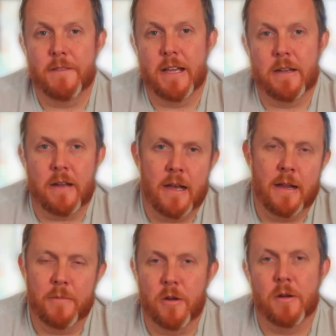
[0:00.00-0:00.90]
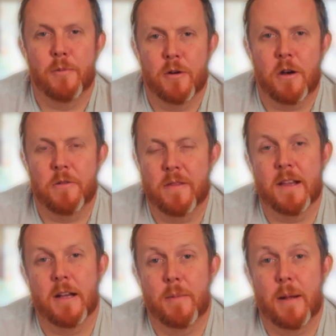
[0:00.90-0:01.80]
that I'm going to put out and
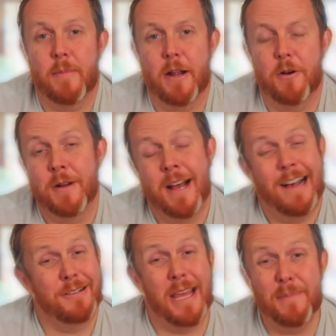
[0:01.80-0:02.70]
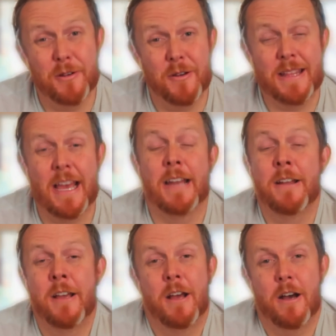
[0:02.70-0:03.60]
think up on my own. I'll keep doing that,
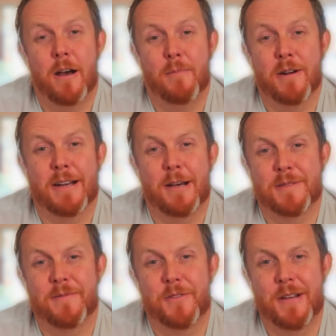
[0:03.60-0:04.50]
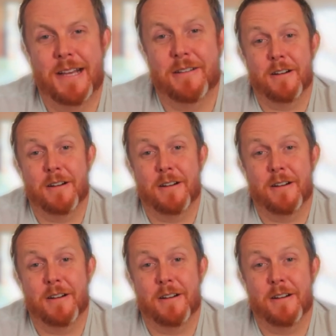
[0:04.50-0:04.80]
but it helps if you guys